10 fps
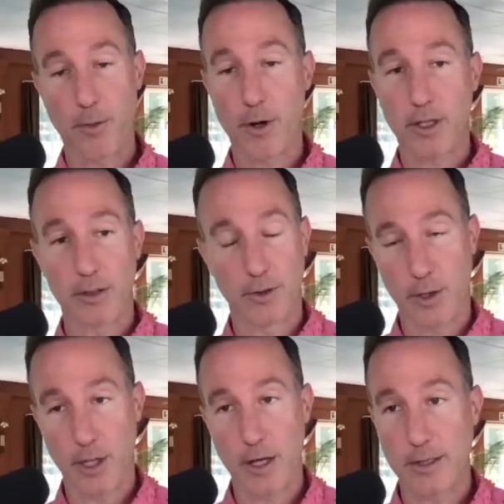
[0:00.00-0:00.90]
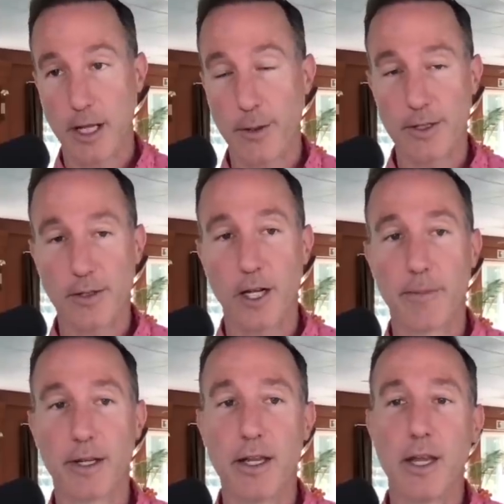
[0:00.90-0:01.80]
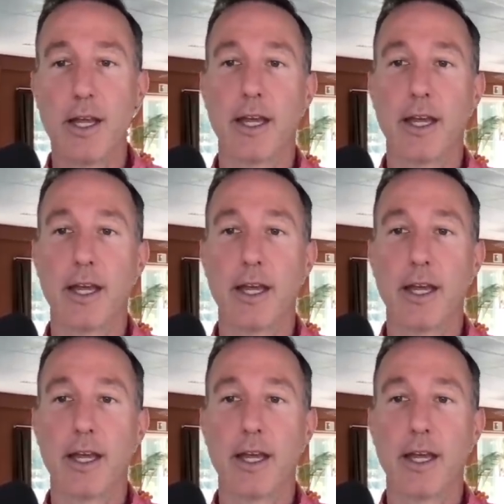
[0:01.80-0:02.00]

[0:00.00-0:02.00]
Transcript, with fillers: the market, ten thousand dollars incoming.